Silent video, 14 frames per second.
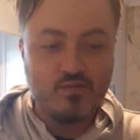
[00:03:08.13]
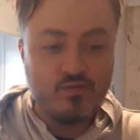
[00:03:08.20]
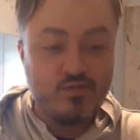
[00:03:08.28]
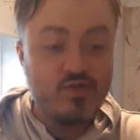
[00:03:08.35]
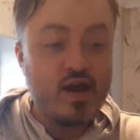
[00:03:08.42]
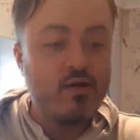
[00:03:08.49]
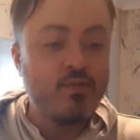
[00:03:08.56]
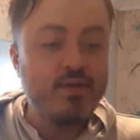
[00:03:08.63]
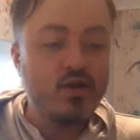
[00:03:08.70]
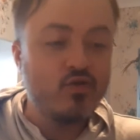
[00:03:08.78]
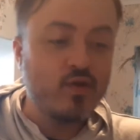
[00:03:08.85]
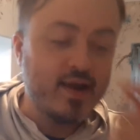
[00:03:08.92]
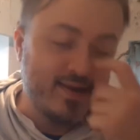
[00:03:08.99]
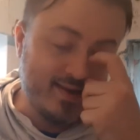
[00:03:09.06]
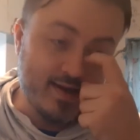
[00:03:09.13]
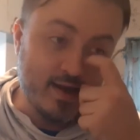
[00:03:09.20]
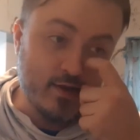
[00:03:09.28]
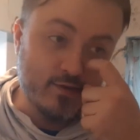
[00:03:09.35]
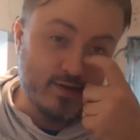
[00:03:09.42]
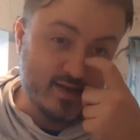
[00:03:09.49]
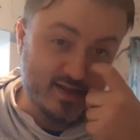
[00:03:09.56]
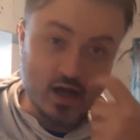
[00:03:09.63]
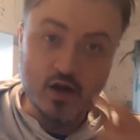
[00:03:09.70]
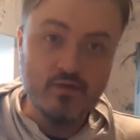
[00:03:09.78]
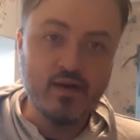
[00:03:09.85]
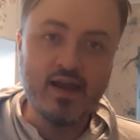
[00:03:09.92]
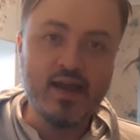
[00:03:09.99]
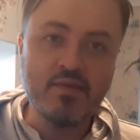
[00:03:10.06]
that would be great, just
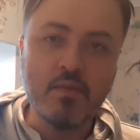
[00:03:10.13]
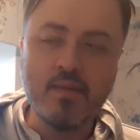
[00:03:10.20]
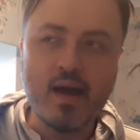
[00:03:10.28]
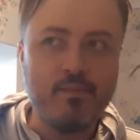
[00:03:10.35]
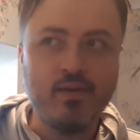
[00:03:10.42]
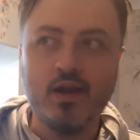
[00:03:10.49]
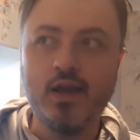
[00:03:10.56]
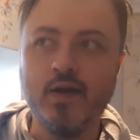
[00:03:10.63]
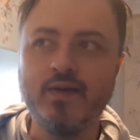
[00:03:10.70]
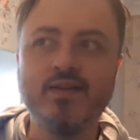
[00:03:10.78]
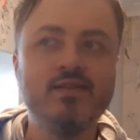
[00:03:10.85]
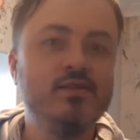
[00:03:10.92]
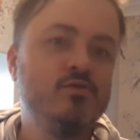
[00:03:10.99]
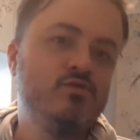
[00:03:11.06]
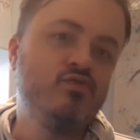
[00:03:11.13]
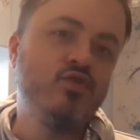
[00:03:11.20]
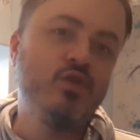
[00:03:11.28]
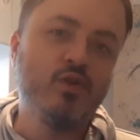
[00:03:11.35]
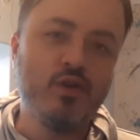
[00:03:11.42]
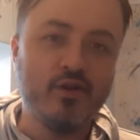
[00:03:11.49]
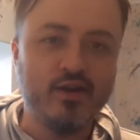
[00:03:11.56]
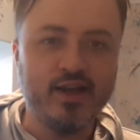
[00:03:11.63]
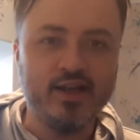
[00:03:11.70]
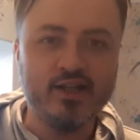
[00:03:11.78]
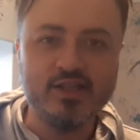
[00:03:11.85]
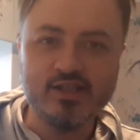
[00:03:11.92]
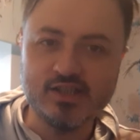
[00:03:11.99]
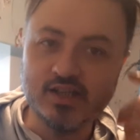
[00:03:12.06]
overlaying the map and going to those real
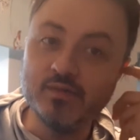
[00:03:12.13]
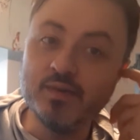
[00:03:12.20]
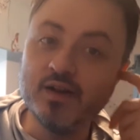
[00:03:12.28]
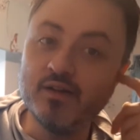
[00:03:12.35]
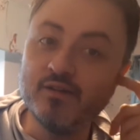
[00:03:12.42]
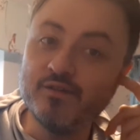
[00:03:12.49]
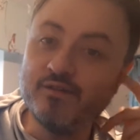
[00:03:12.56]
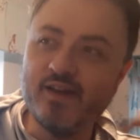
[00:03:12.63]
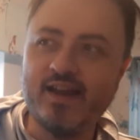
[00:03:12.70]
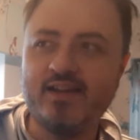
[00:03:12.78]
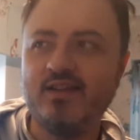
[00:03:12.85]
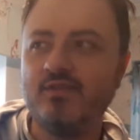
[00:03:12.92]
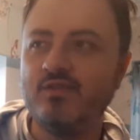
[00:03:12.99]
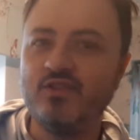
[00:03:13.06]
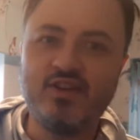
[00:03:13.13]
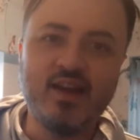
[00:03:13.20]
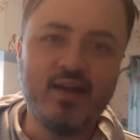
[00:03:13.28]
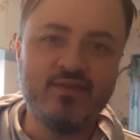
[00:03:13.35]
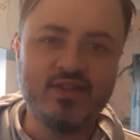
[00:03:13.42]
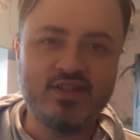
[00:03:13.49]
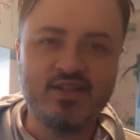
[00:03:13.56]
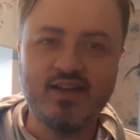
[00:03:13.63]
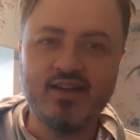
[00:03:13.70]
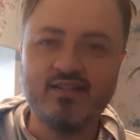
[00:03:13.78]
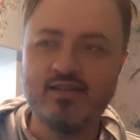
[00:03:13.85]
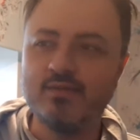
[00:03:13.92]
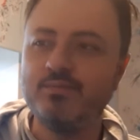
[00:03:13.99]
locations that have been affected and devastated